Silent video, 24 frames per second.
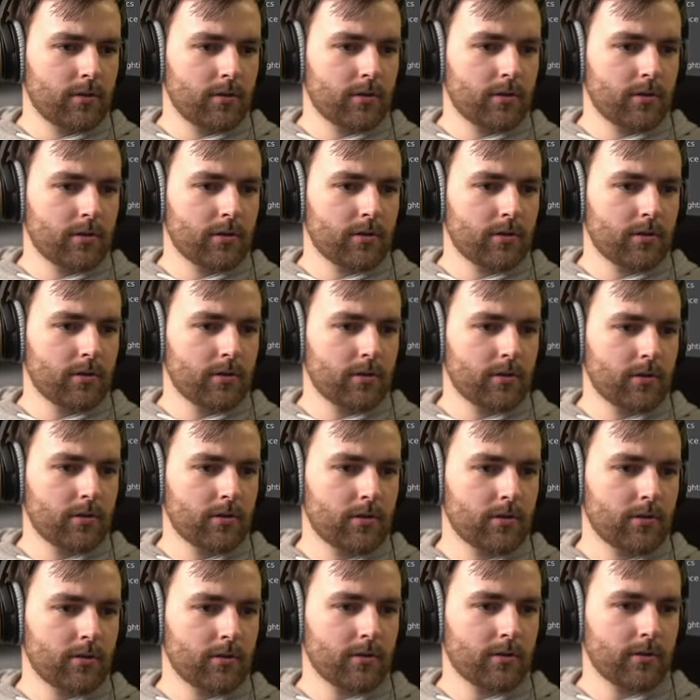
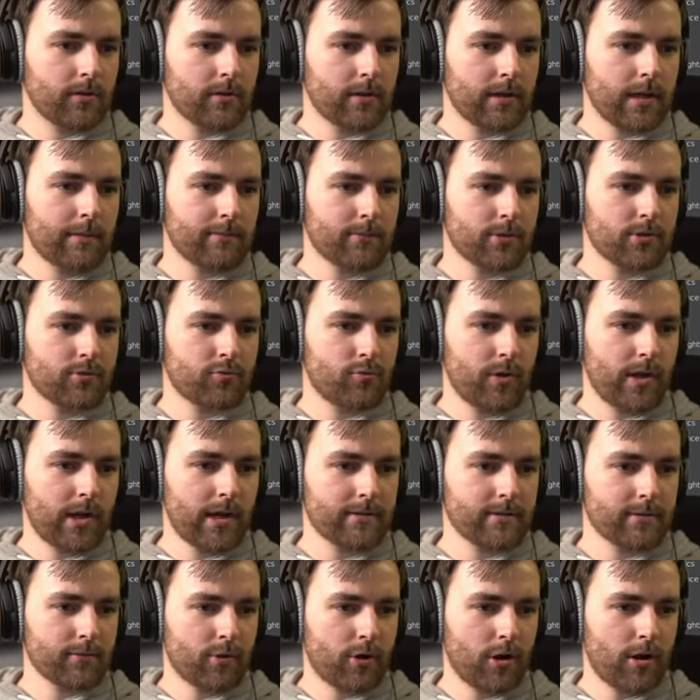Uh, yeah, I'm just reading
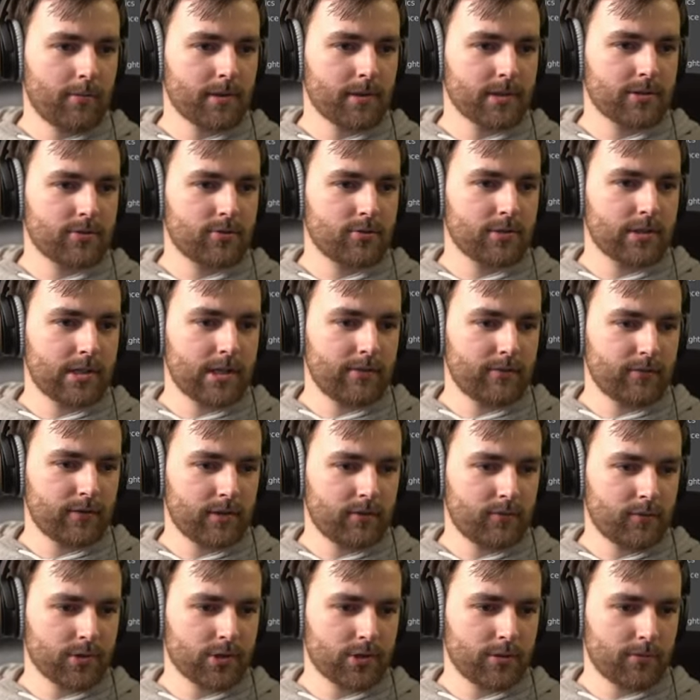some comments to see if
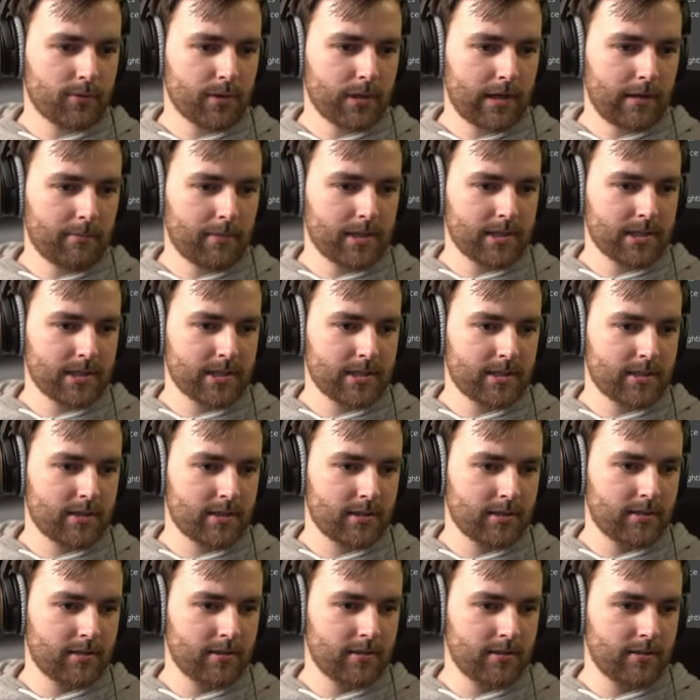there was something I missed.
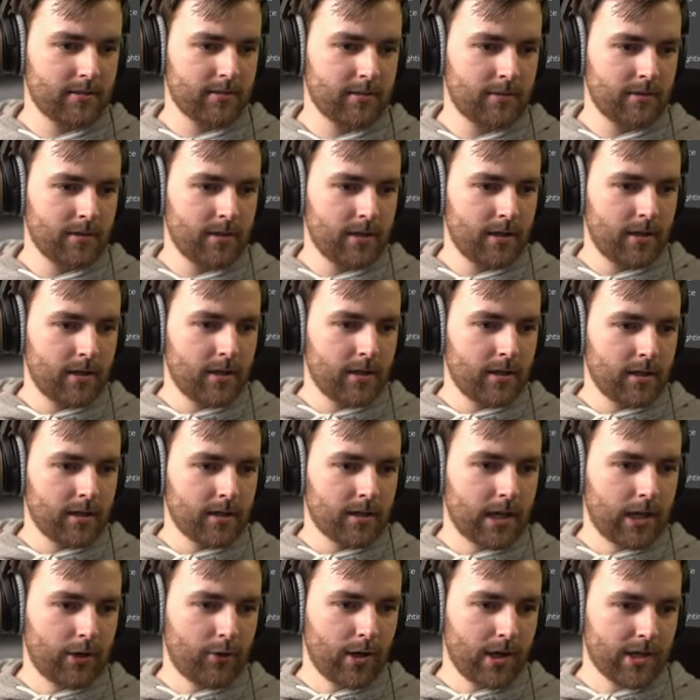
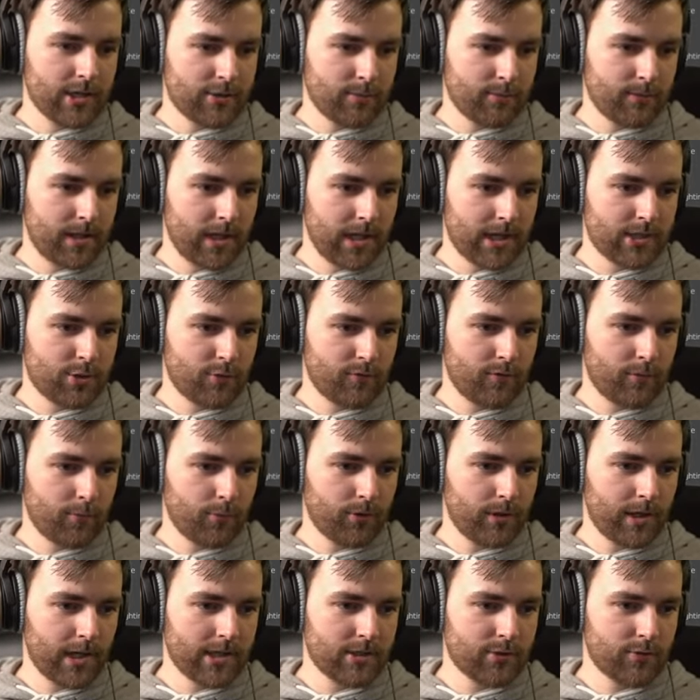Can you add some texture from your
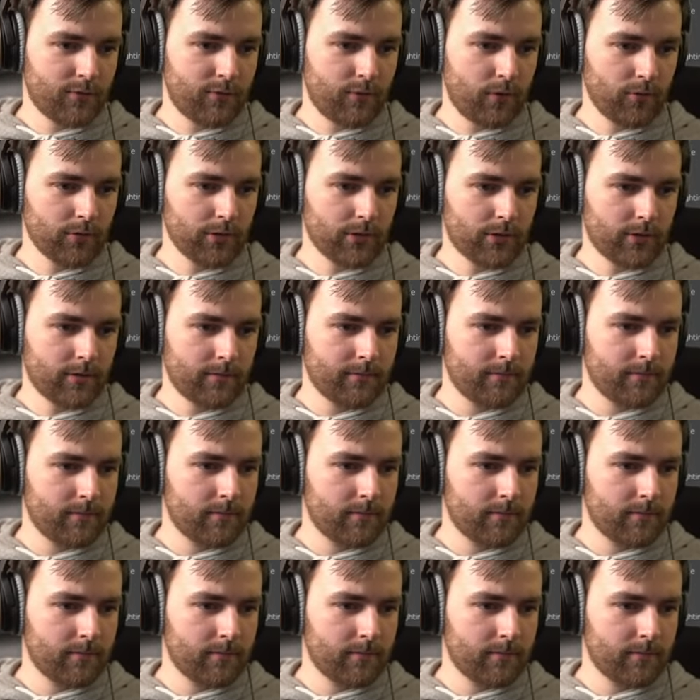texture folder?